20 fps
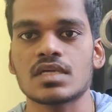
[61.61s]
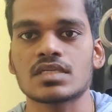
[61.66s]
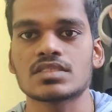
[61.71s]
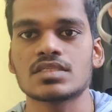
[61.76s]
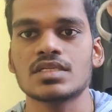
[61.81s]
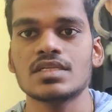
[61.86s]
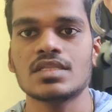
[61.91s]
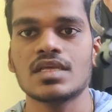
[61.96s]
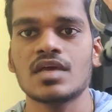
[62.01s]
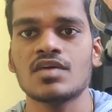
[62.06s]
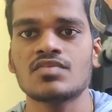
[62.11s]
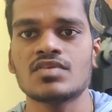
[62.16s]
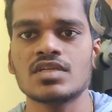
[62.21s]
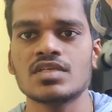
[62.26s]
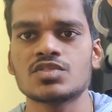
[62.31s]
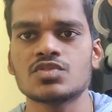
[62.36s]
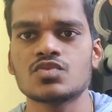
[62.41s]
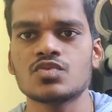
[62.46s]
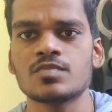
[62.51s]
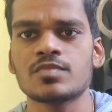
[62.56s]
Actually, they have
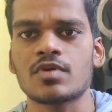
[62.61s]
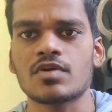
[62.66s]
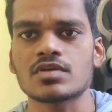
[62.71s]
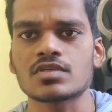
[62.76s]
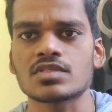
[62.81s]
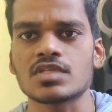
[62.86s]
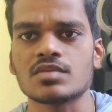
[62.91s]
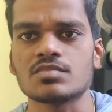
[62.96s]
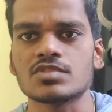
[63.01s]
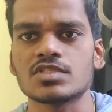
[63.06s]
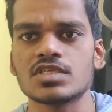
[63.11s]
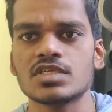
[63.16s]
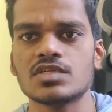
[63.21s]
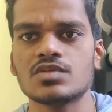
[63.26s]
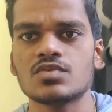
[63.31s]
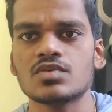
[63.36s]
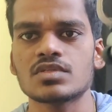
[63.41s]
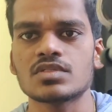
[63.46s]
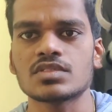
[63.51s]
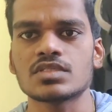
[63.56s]
released two products named
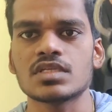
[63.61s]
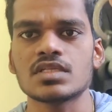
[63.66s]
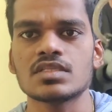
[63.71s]
C2 and